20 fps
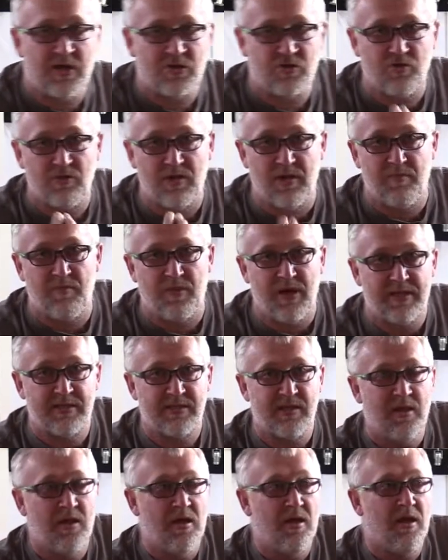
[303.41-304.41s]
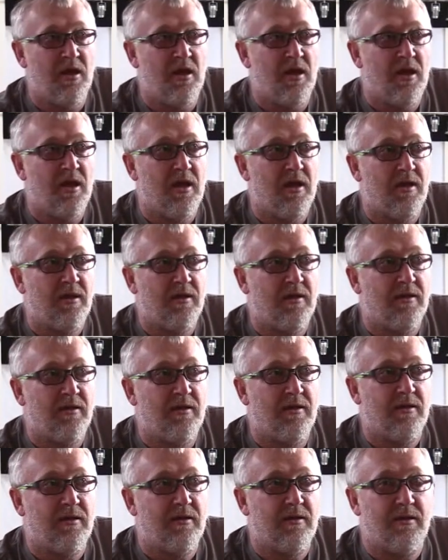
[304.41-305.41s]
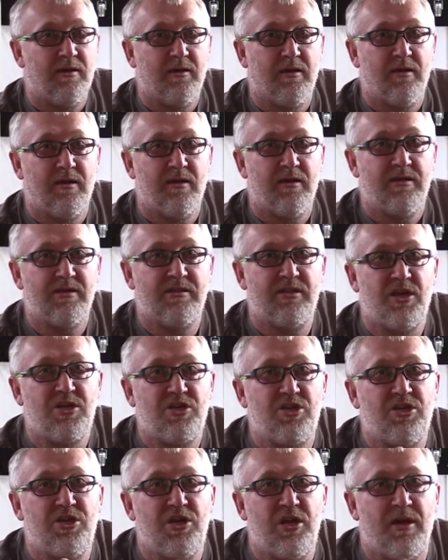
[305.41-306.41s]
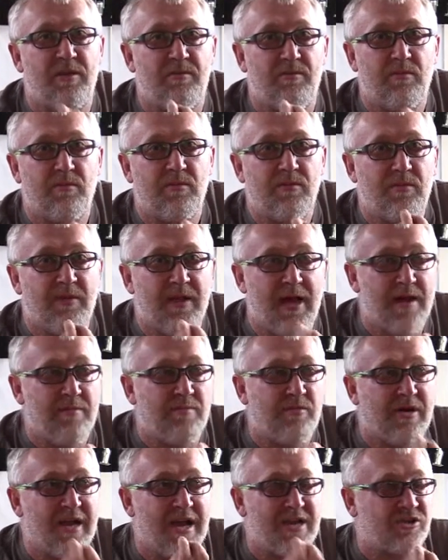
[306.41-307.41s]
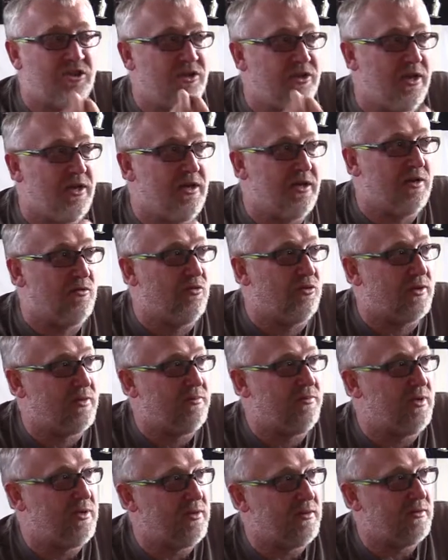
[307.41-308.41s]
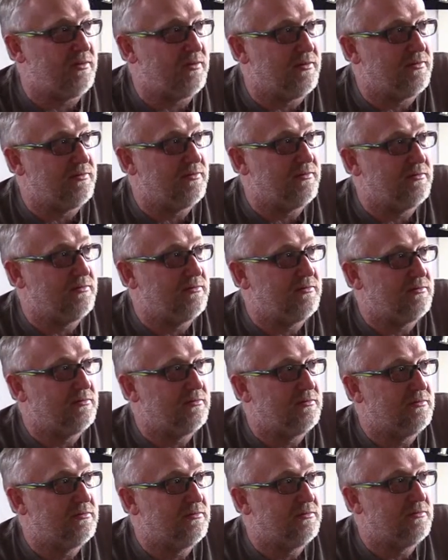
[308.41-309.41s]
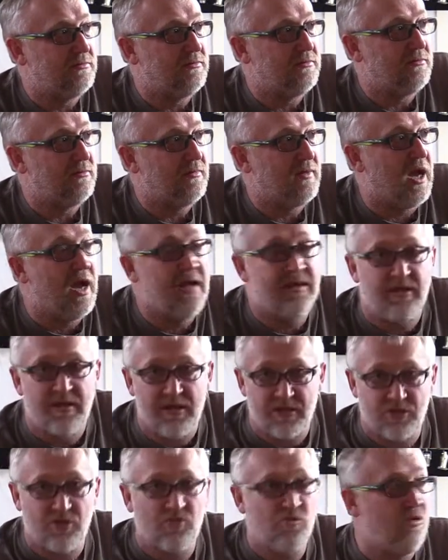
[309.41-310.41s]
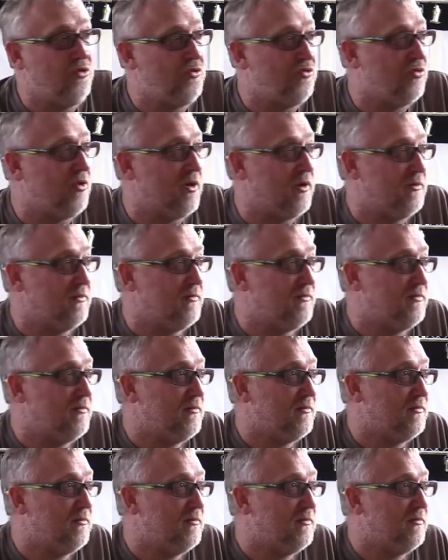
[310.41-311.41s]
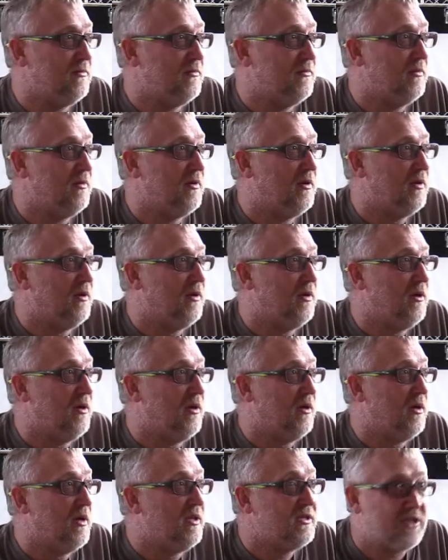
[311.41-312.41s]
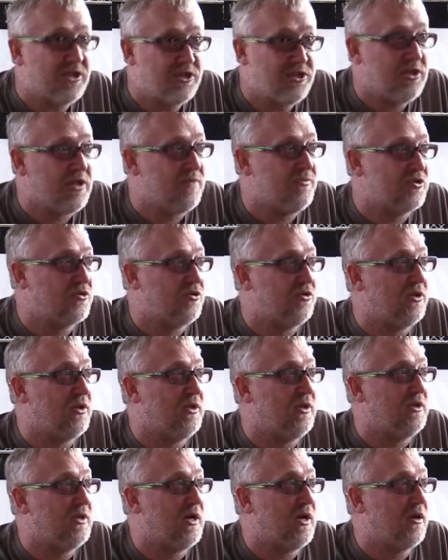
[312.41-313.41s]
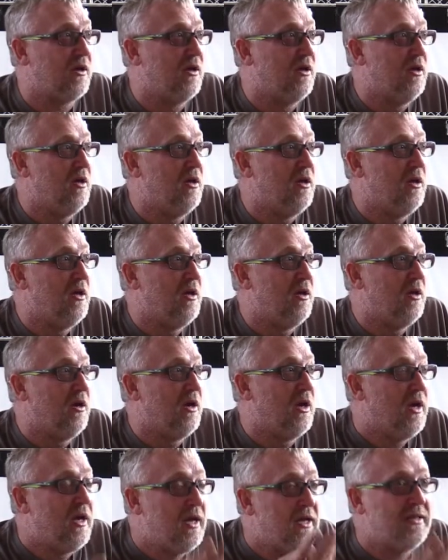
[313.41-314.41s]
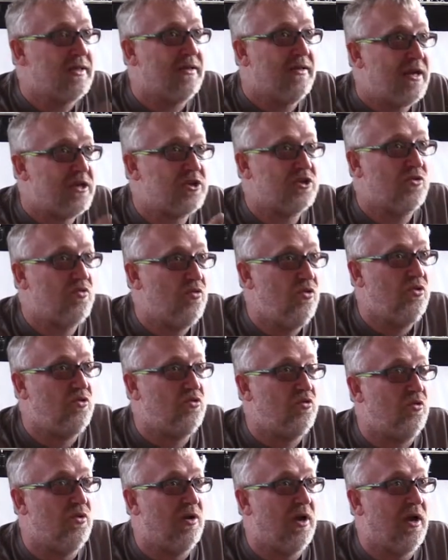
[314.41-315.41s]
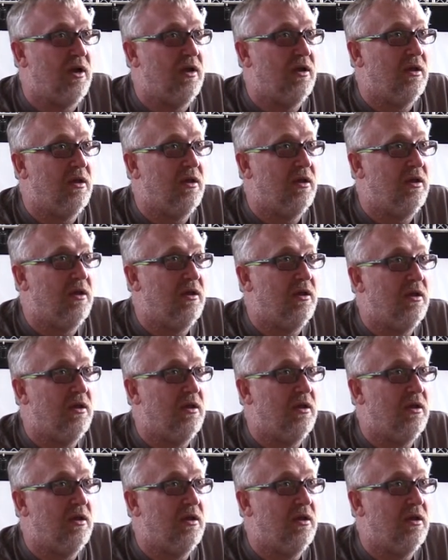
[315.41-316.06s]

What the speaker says: And Donbass. I'm asking why we should beat someone every day. Because this is our culture. You may dare say that this is not like that. This is our culture.